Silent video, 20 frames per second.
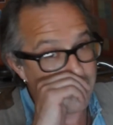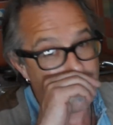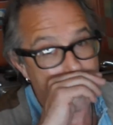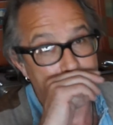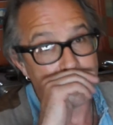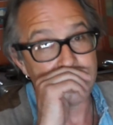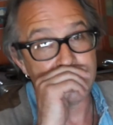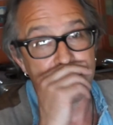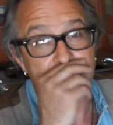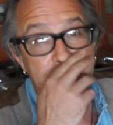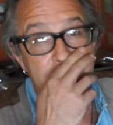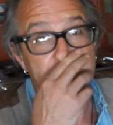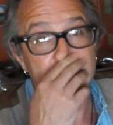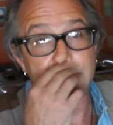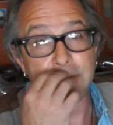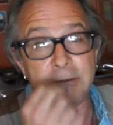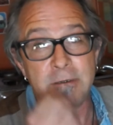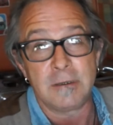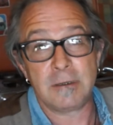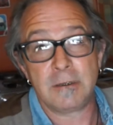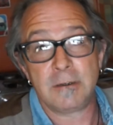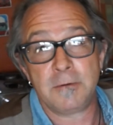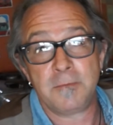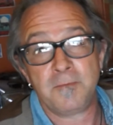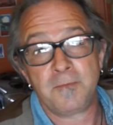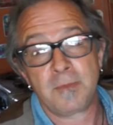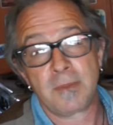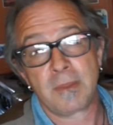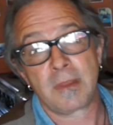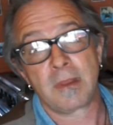constantly get
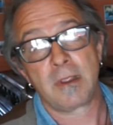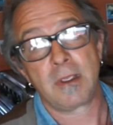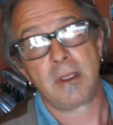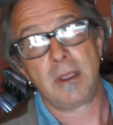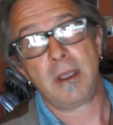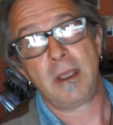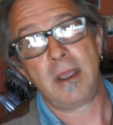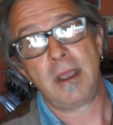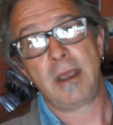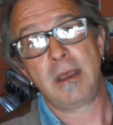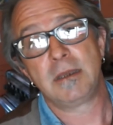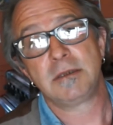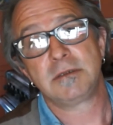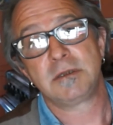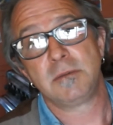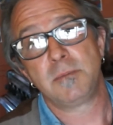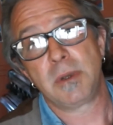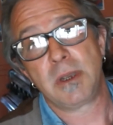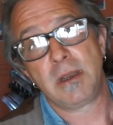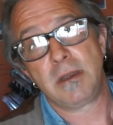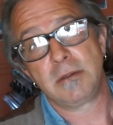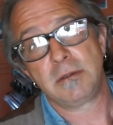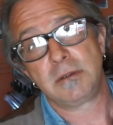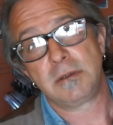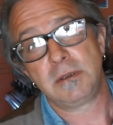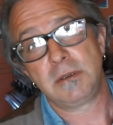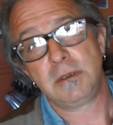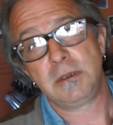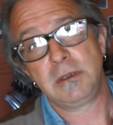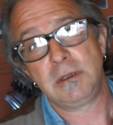asked about
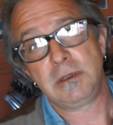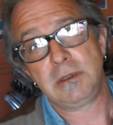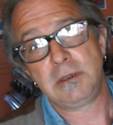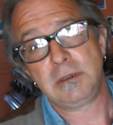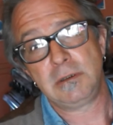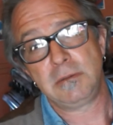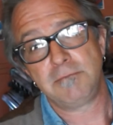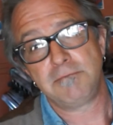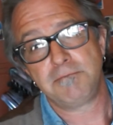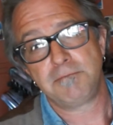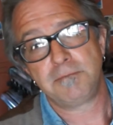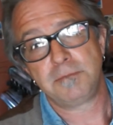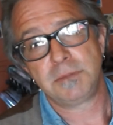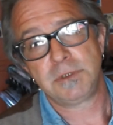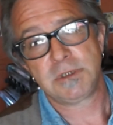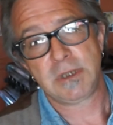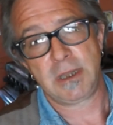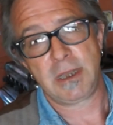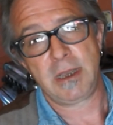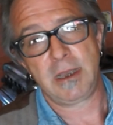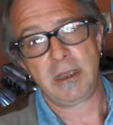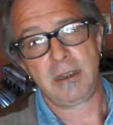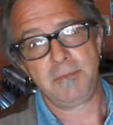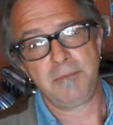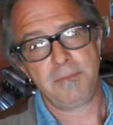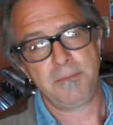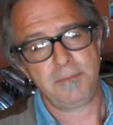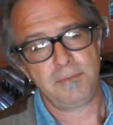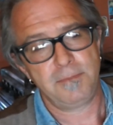the slime